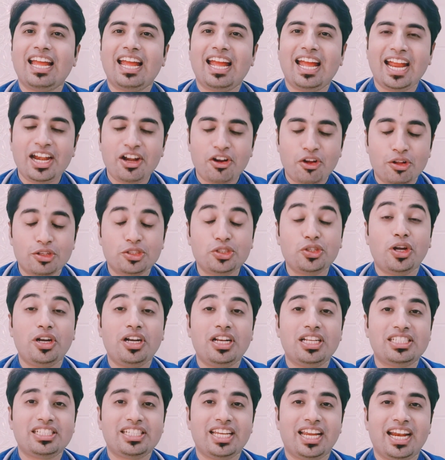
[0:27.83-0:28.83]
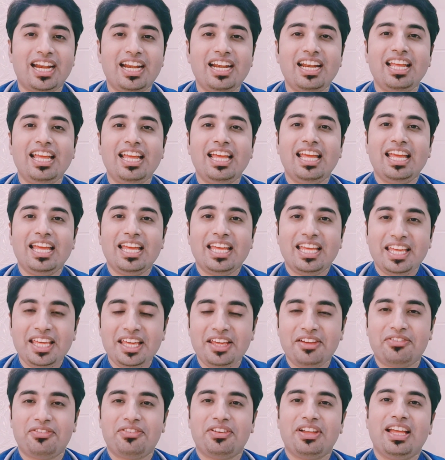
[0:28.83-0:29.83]
and also understand
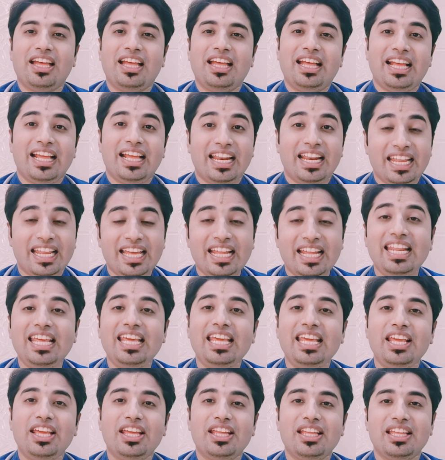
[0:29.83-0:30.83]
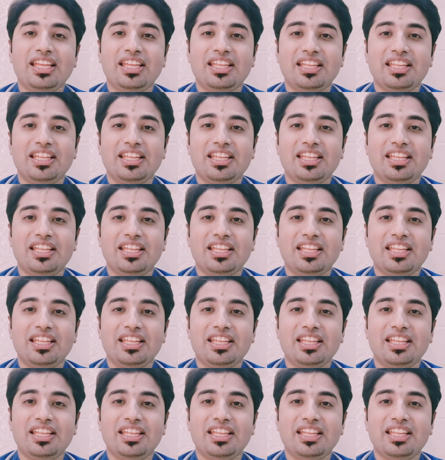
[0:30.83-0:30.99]
if really